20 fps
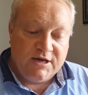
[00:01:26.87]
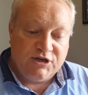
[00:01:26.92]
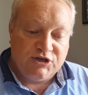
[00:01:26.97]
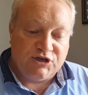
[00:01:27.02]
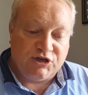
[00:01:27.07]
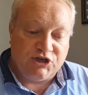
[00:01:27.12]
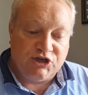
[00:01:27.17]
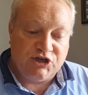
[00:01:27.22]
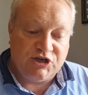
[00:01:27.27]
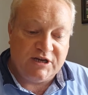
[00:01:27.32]

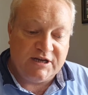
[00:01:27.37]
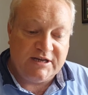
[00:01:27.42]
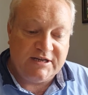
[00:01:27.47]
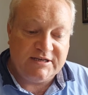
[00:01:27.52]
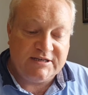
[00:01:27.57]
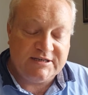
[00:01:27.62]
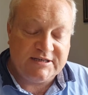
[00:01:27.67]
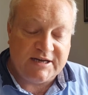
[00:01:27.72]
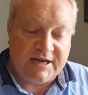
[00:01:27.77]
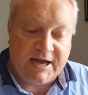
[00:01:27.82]
So
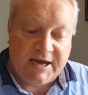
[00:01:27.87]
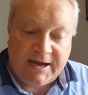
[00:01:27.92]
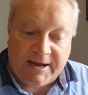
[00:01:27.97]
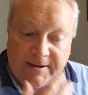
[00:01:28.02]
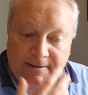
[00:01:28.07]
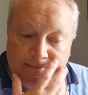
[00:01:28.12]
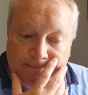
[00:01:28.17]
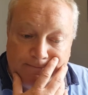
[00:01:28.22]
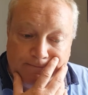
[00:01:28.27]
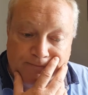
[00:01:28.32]
she's
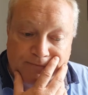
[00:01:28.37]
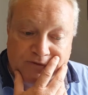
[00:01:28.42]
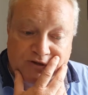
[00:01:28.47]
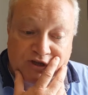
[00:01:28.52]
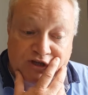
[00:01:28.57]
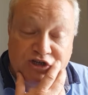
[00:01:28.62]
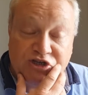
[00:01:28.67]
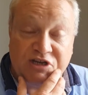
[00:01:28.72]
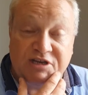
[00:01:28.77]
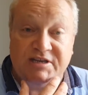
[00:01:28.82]
um,
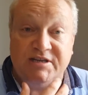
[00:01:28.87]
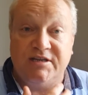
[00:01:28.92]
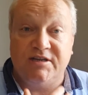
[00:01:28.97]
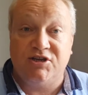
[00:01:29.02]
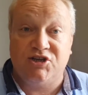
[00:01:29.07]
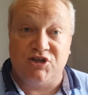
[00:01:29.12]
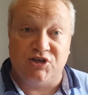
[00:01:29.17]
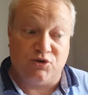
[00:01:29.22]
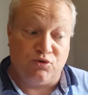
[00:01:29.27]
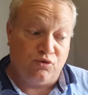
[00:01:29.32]
so she
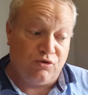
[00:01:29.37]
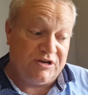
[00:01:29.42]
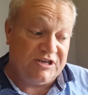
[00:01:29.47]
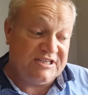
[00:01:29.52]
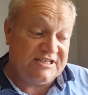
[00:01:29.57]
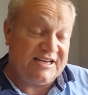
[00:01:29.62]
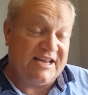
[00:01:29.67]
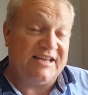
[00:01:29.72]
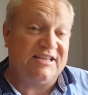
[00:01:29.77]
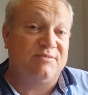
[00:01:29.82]
she's already
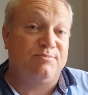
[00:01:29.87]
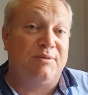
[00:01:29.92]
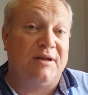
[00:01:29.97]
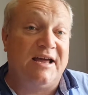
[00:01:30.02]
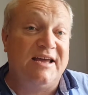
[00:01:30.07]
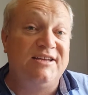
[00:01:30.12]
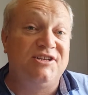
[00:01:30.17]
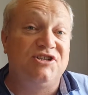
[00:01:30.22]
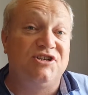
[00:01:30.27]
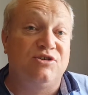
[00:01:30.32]
stakes placed.